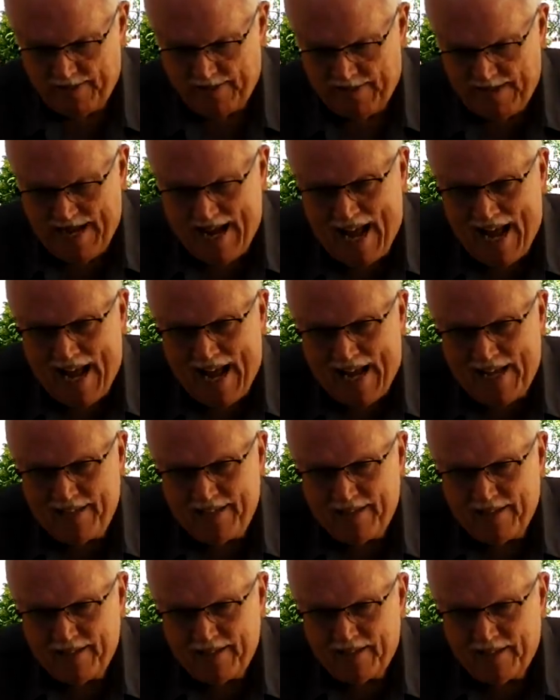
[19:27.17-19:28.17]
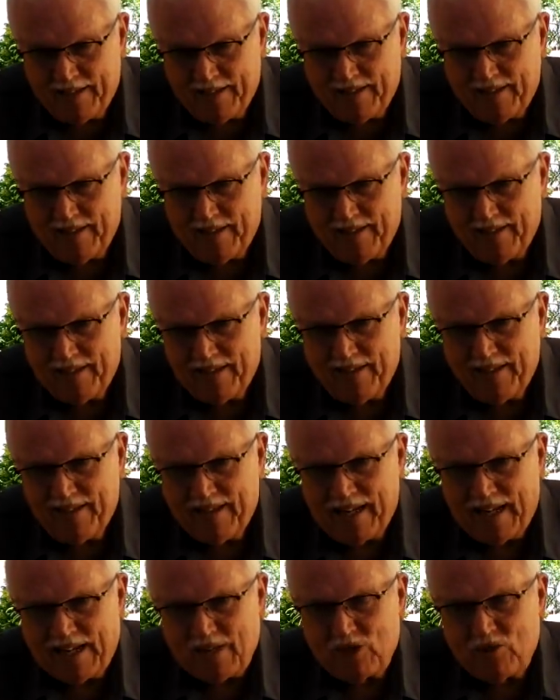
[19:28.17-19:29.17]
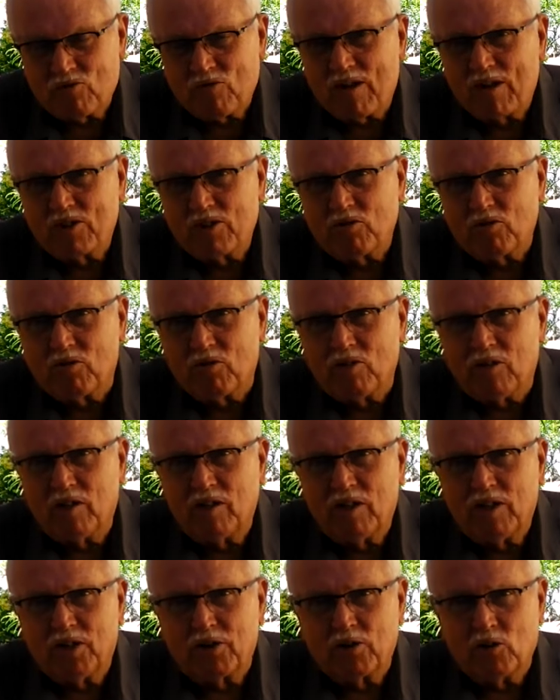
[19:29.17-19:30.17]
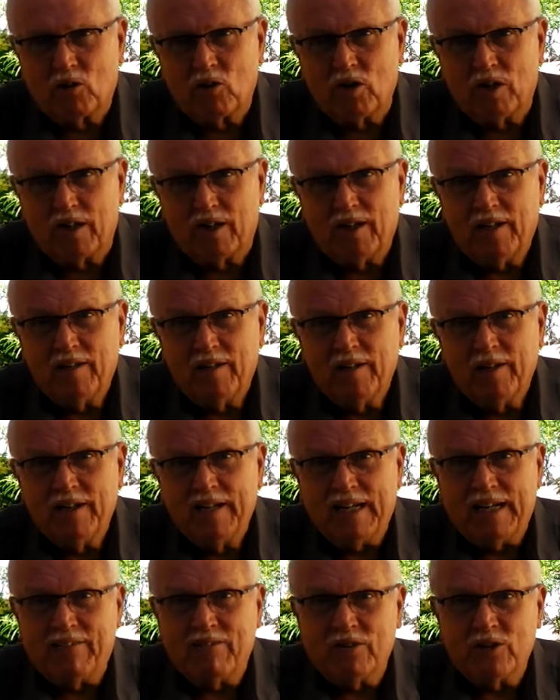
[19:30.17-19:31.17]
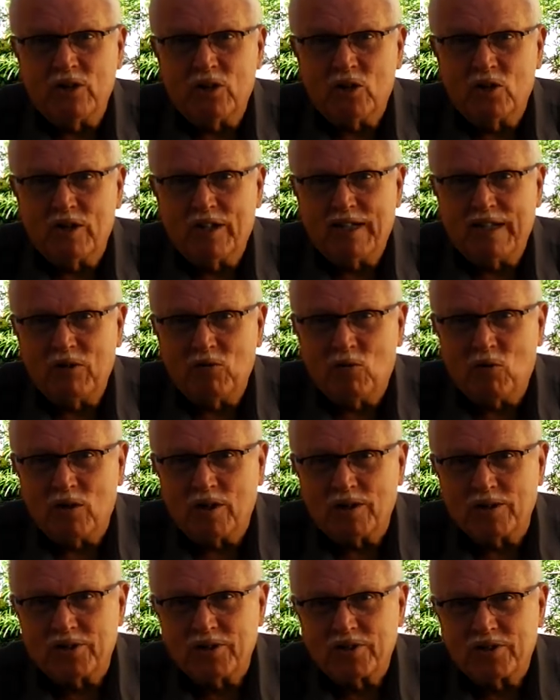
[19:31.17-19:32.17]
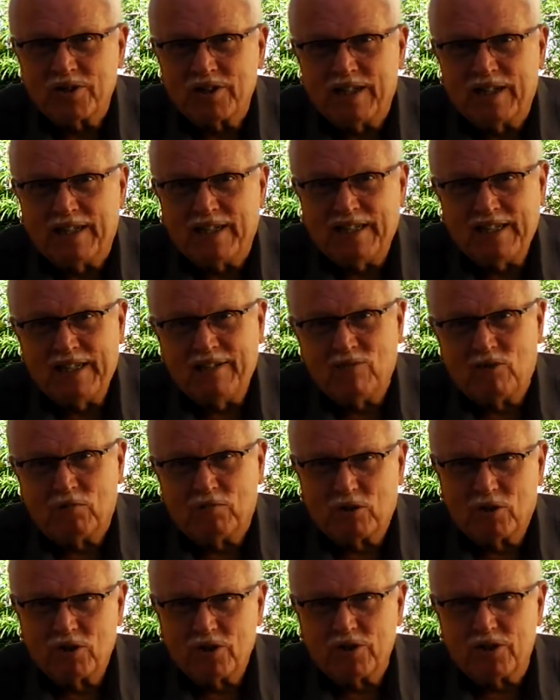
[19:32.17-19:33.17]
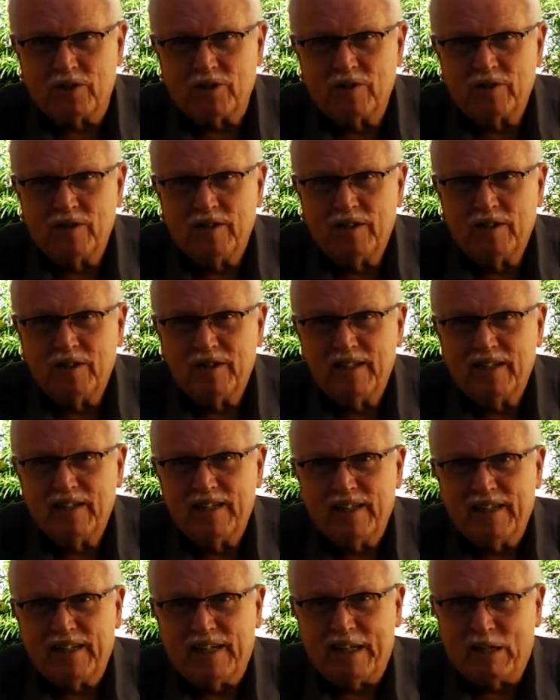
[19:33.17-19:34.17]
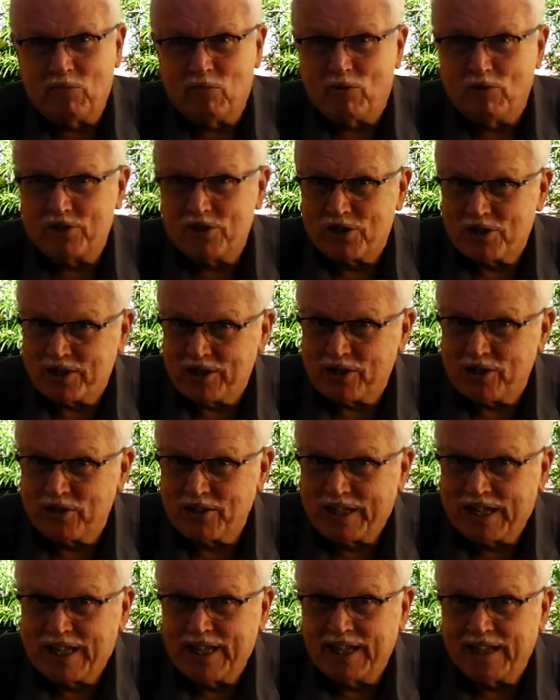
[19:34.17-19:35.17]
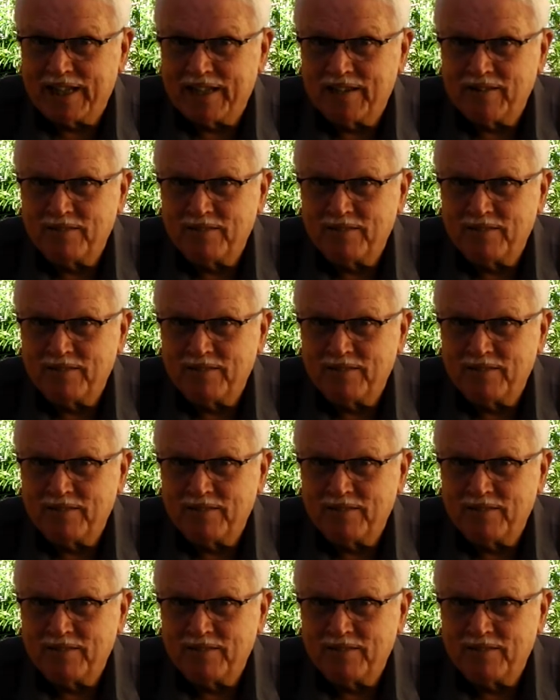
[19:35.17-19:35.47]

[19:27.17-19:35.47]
He had a structural authority. Even though he was an evil person, he was still the king.